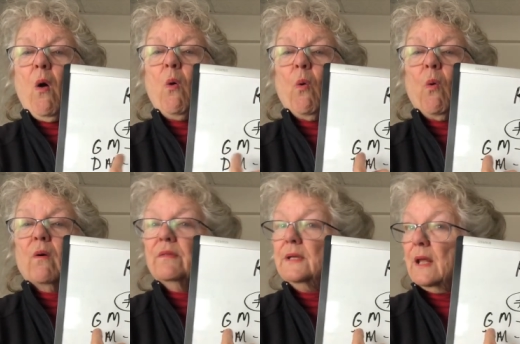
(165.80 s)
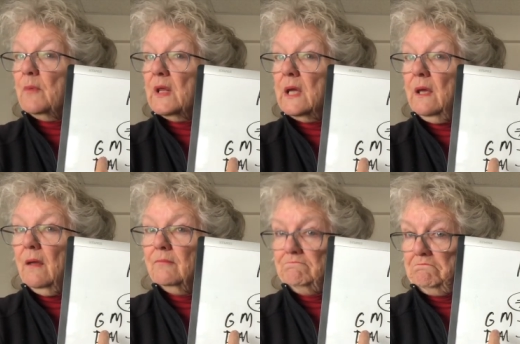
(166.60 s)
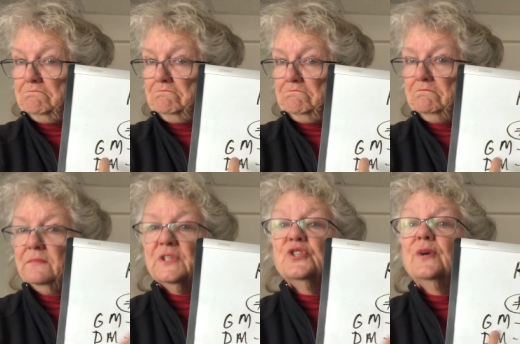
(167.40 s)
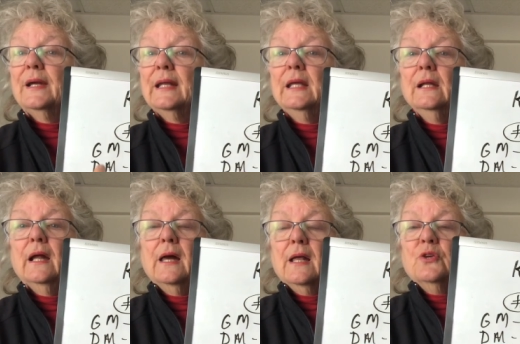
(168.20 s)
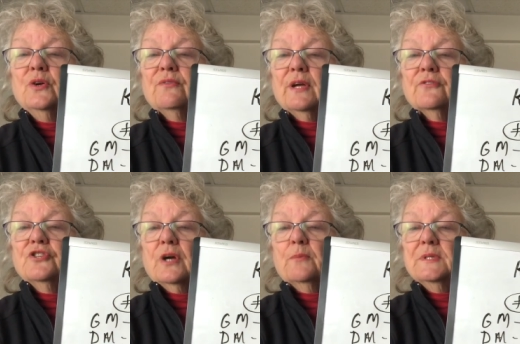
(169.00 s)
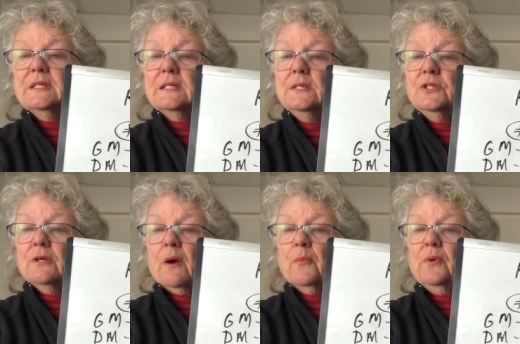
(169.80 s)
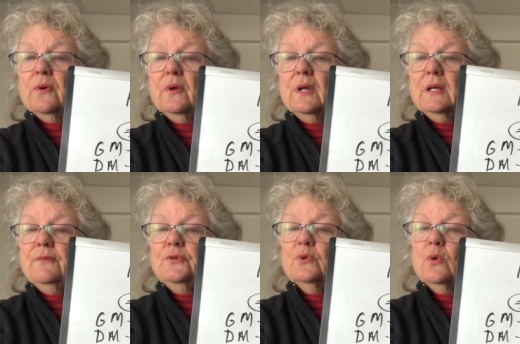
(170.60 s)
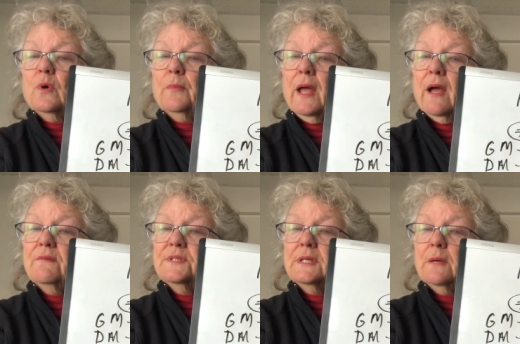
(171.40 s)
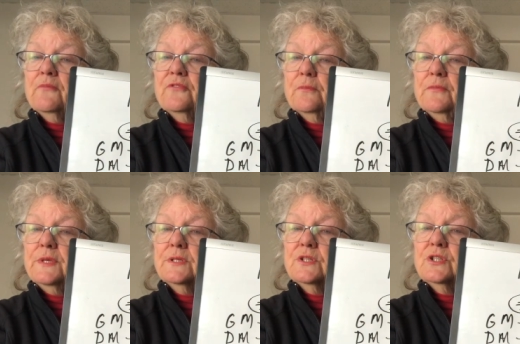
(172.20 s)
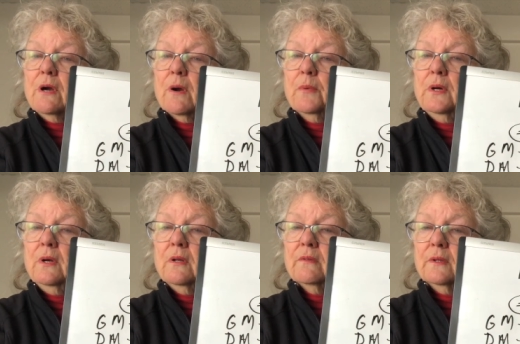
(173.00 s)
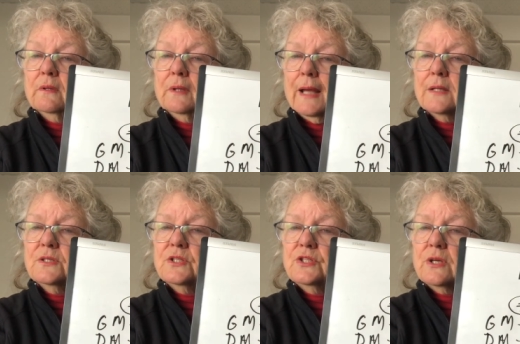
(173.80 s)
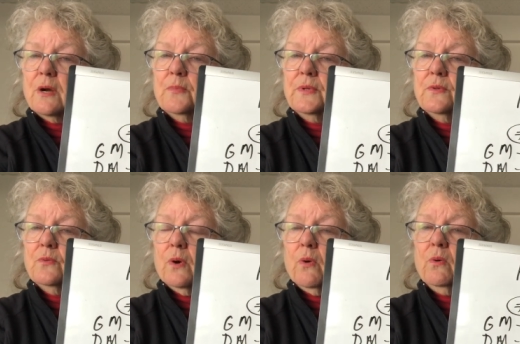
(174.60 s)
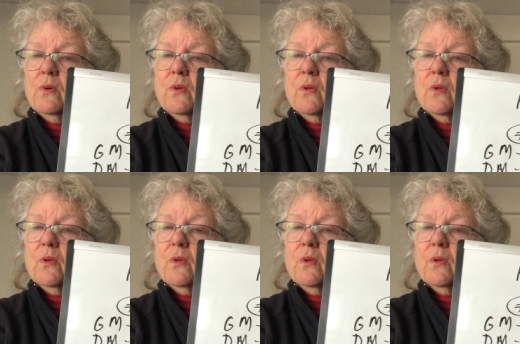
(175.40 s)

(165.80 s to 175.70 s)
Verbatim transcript: Oh, the name of the key. Hmm, let's try it again. You have F sharp and C sharp. If you go up a half step from this sharp, the last sharp in the row,